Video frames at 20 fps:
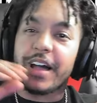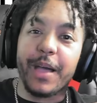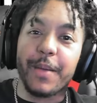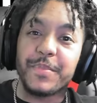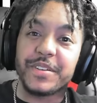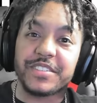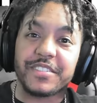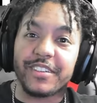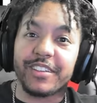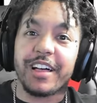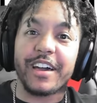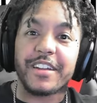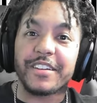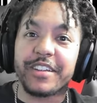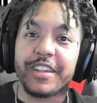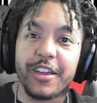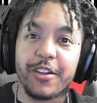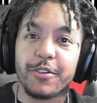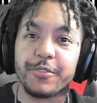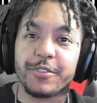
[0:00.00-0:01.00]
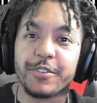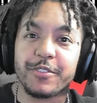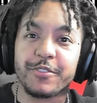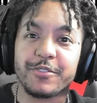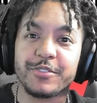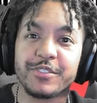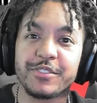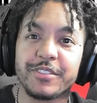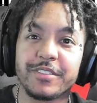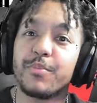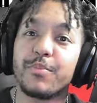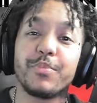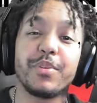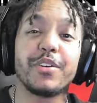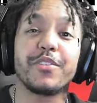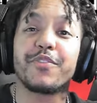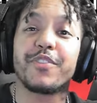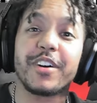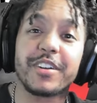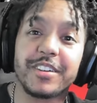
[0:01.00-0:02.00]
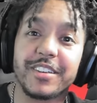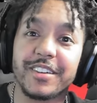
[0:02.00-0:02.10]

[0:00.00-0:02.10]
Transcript: I miss a lot of characters, but fuck